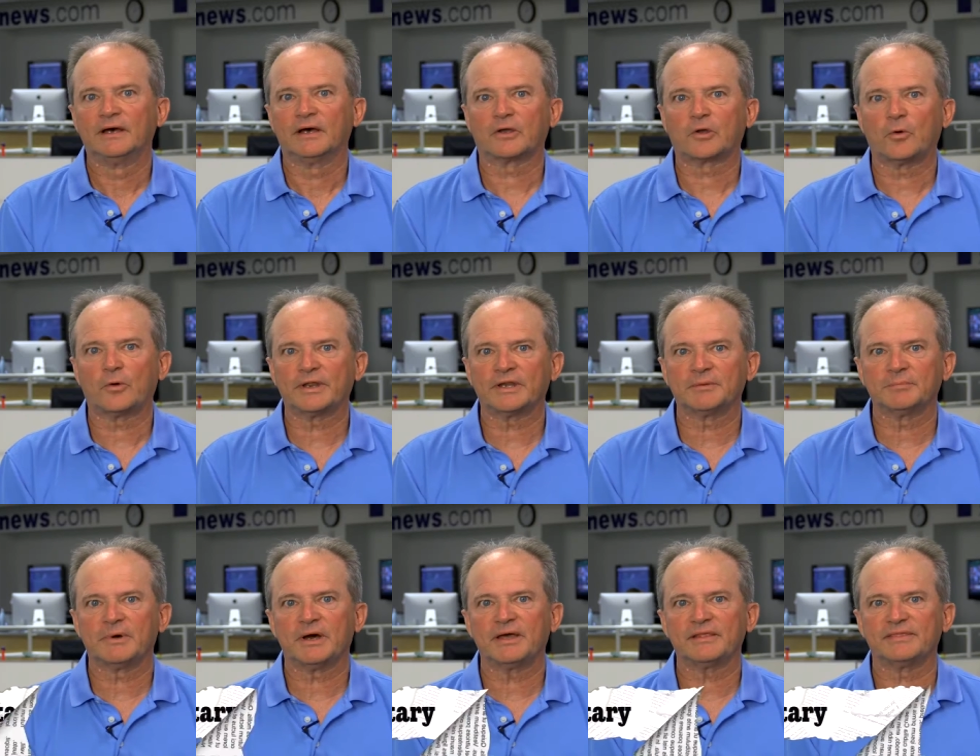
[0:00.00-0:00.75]
According
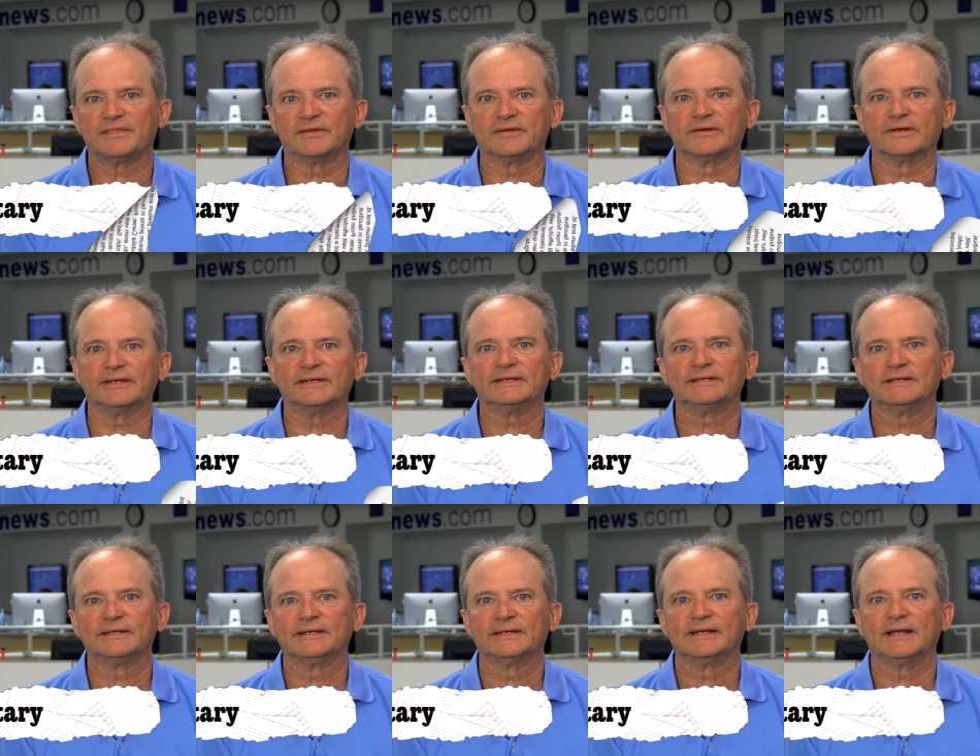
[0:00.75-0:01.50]
to my
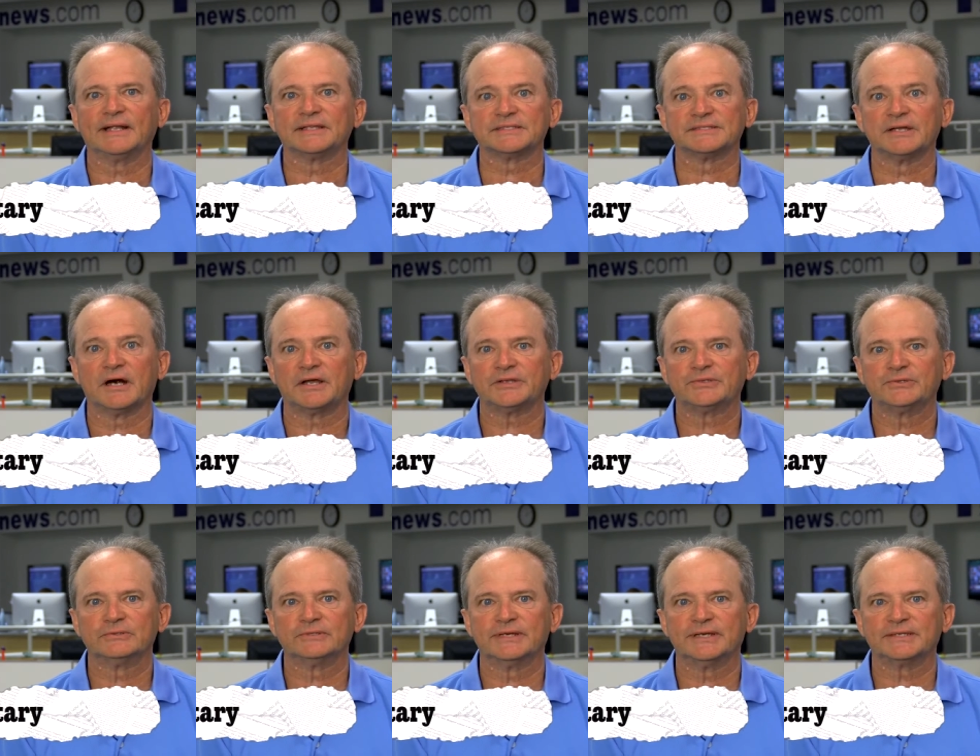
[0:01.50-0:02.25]
theory, it's not
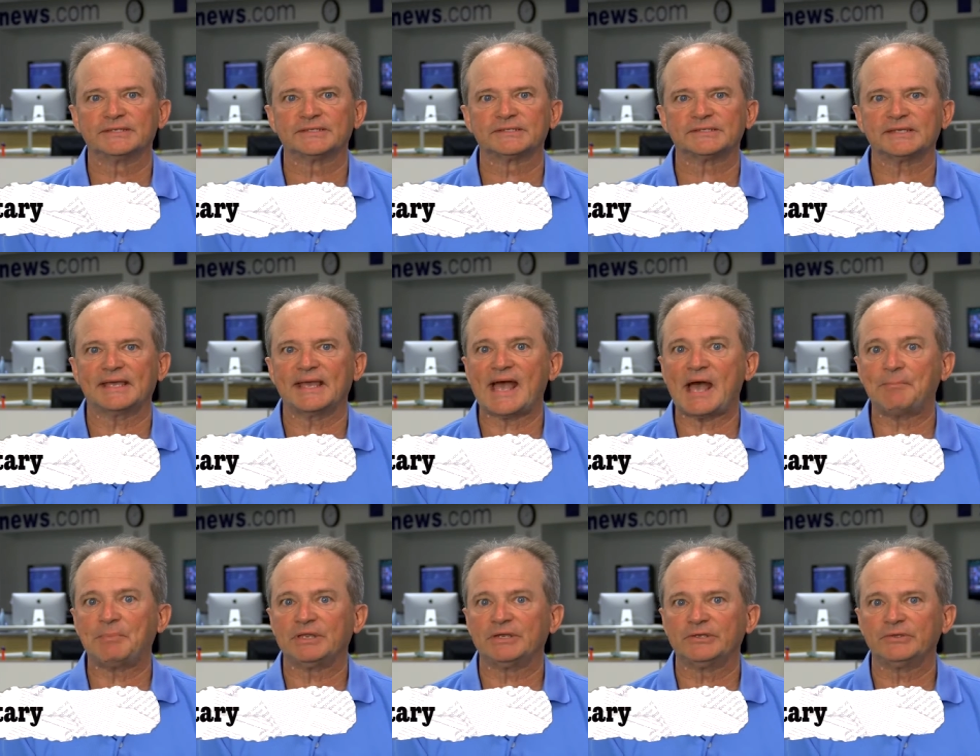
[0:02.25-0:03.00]
too late to say
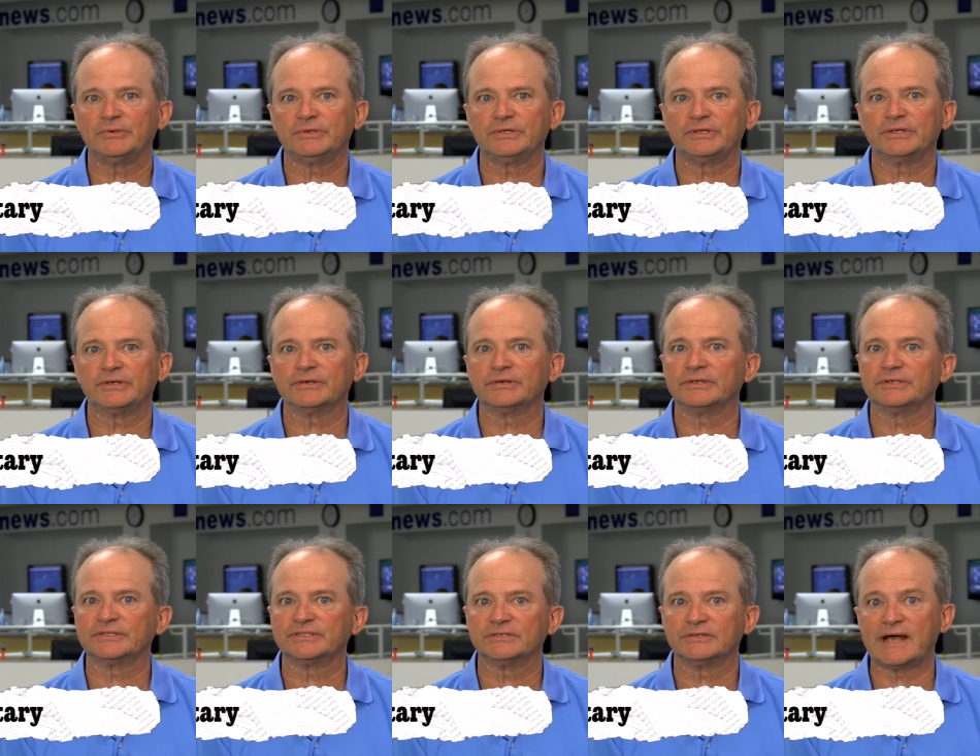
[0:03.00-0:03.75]
Happy New Year
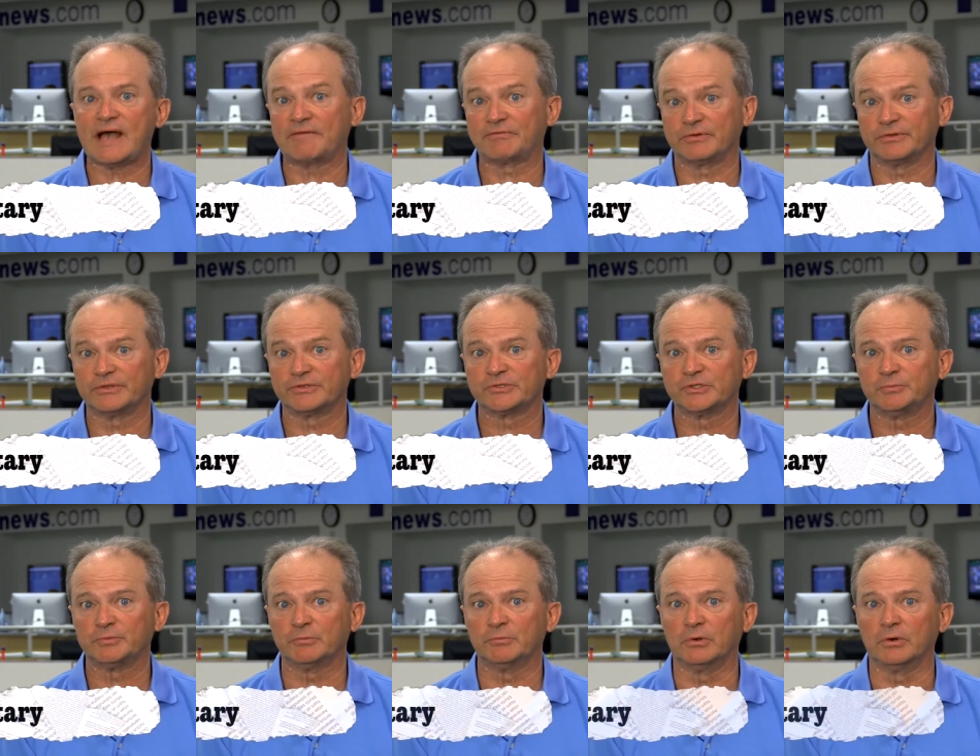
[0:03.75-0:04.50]
until after the
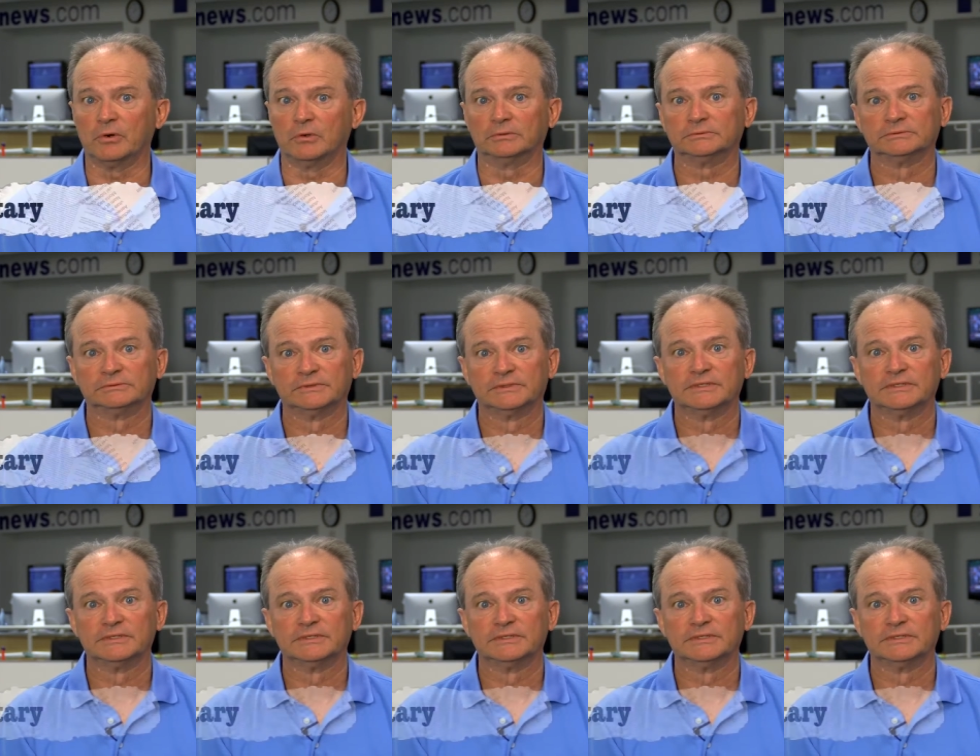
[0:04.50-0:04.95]
Super Bowl.